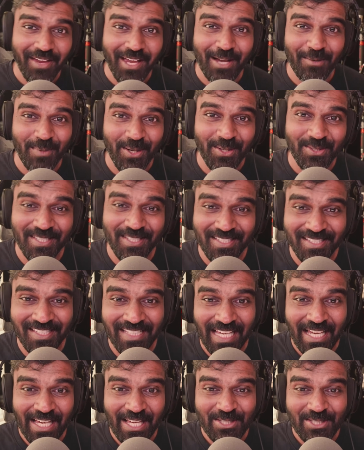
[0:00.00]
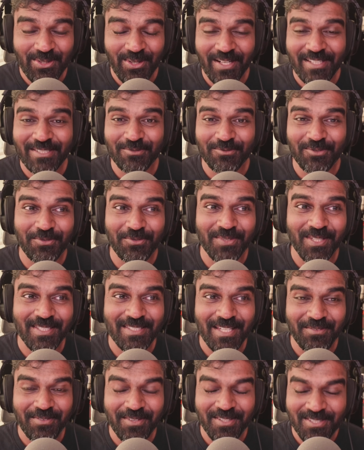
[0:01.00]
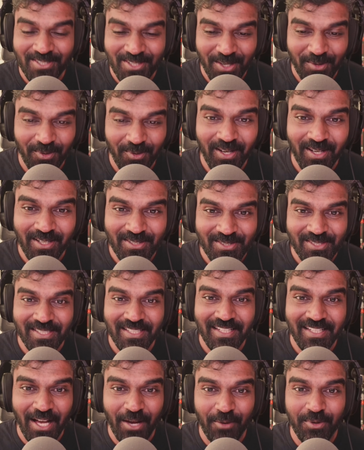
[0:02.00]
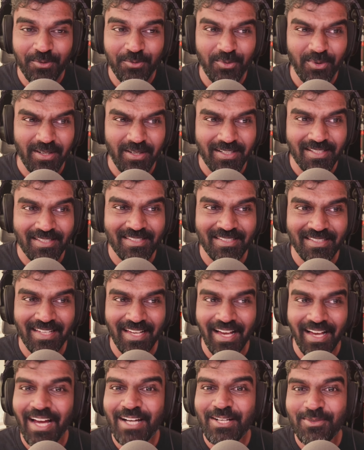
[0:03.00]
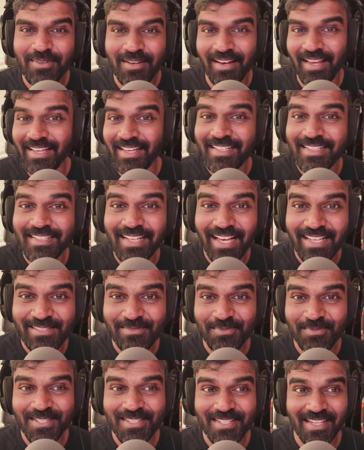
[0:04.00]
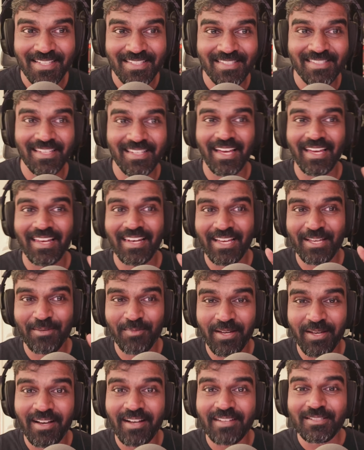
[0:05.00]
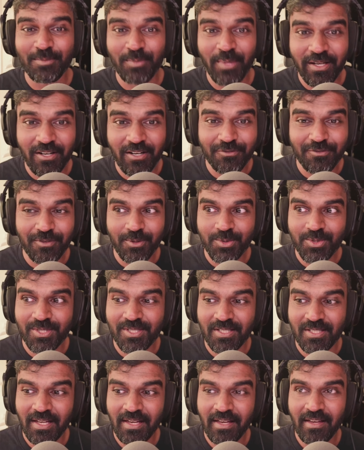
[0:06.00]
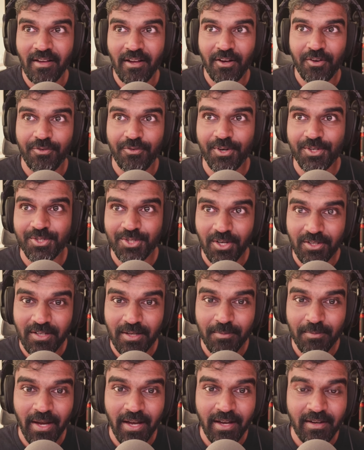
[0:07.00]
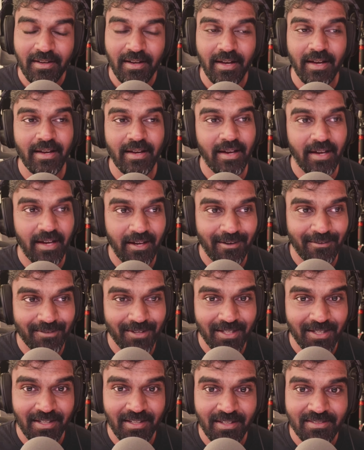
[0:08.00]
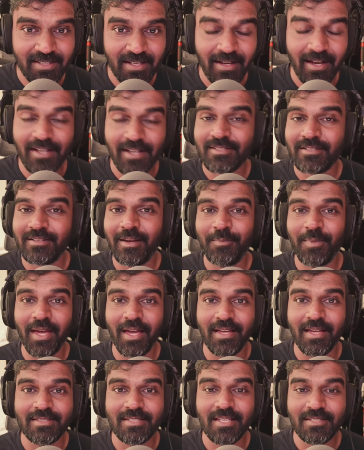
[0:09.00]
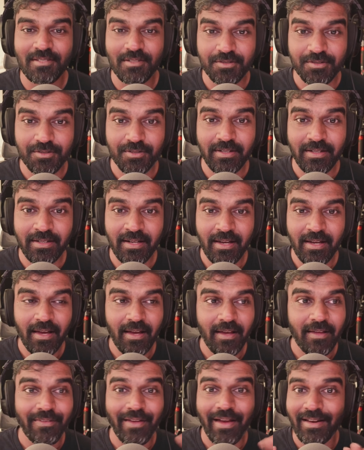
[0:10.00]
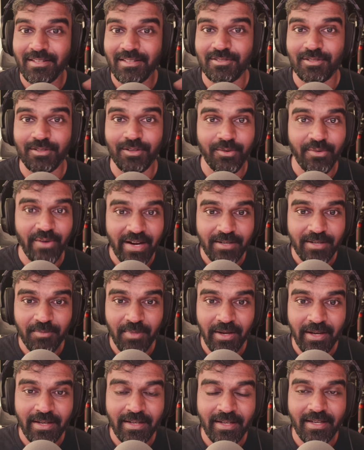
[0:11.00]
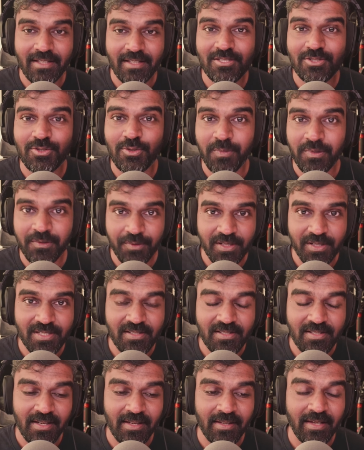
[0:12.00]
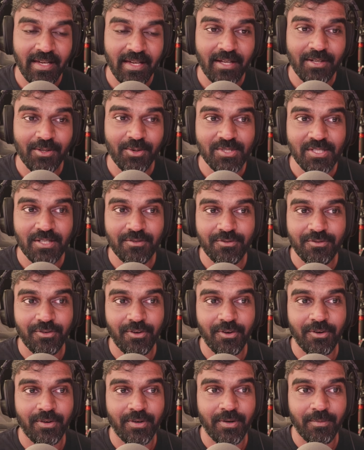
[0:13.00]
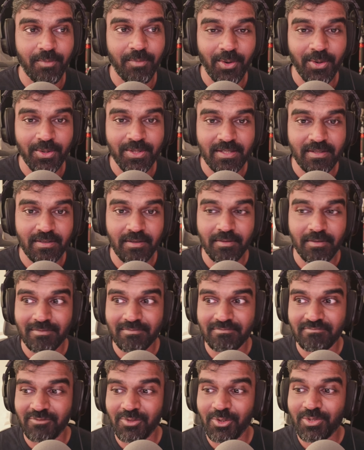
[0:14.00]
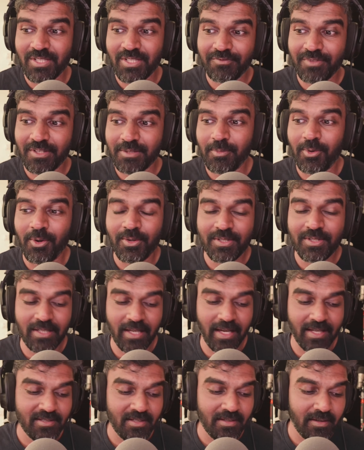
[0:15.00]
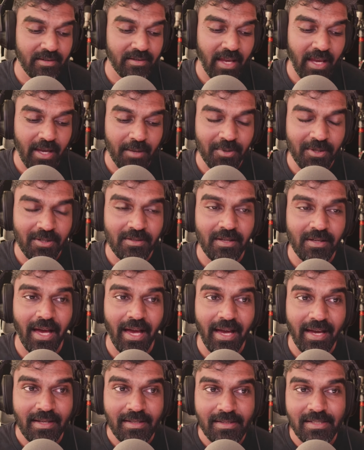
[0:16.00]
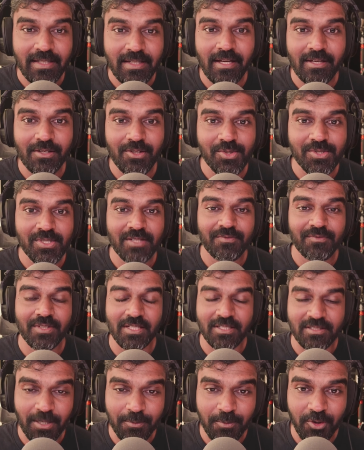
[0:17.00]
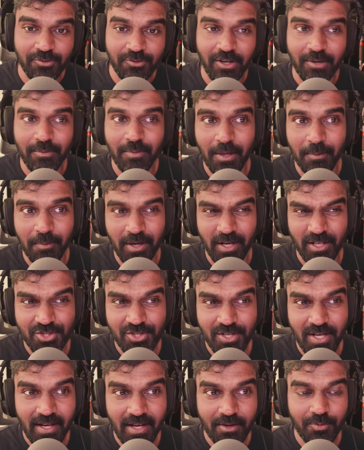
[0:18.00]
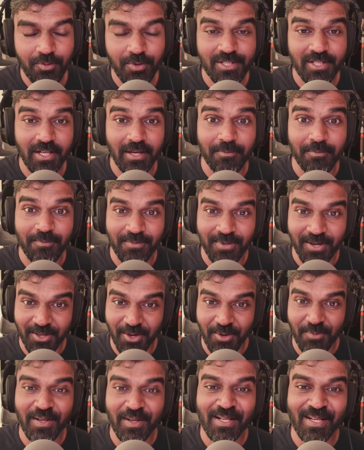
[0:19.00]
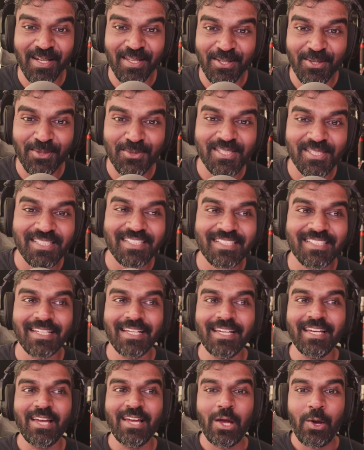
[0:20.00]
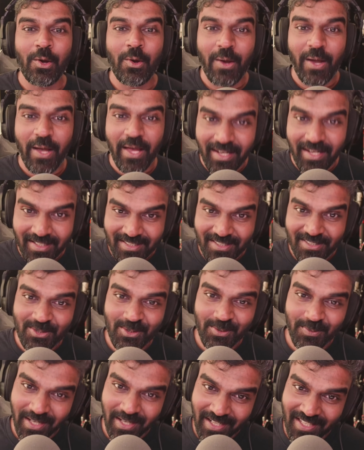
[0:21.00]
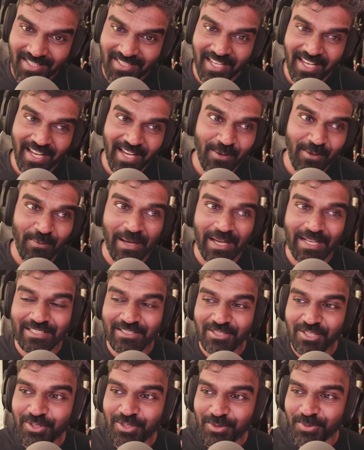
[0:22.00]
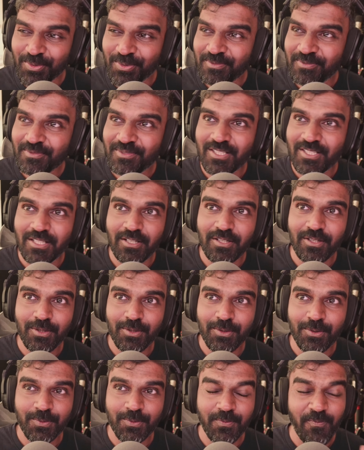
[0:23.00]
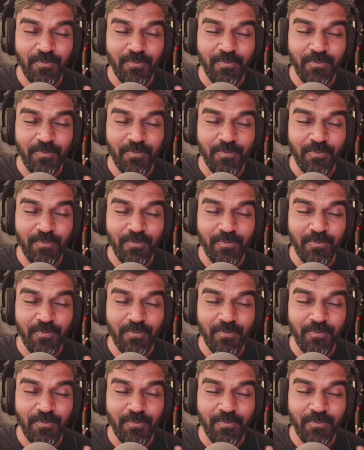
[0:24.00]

about this Shure SM57, so I wanted to see how it works. I don't like it as much as I like my other microphones. For shotgun mic, I have the Sennheiser MK600. That is a great mic. It's super versatile. I can use it with both XLR cable, and I can use it with a 3.5mm jack, which I predominantly use it connected to my DJI mic too. So